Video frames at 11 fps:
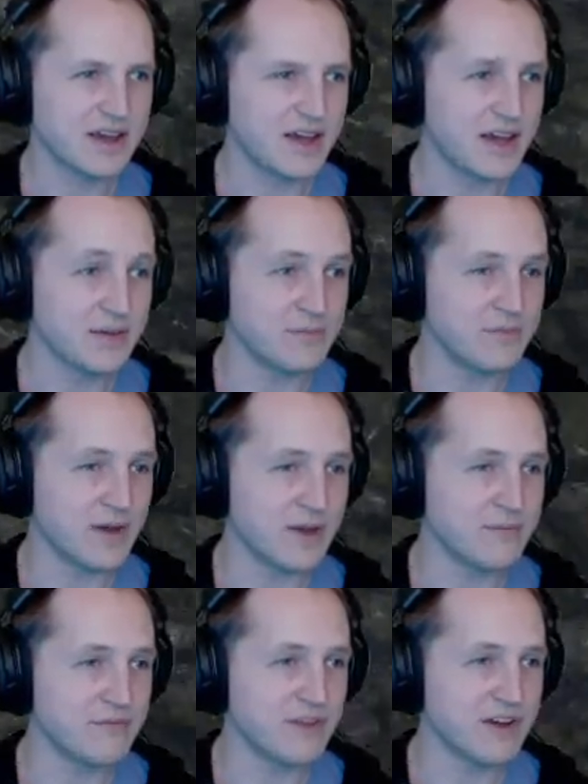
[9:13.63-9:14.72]
I'm
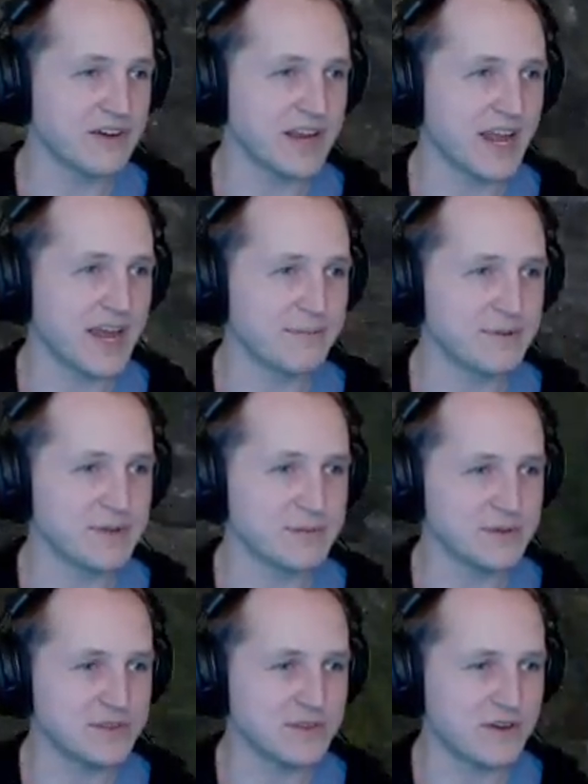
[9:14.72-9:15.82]
very happy
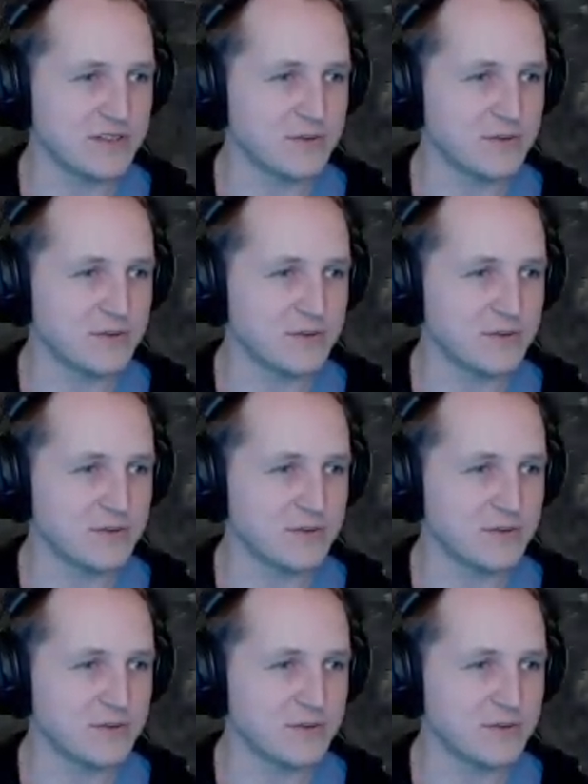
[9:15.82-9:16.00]
with all that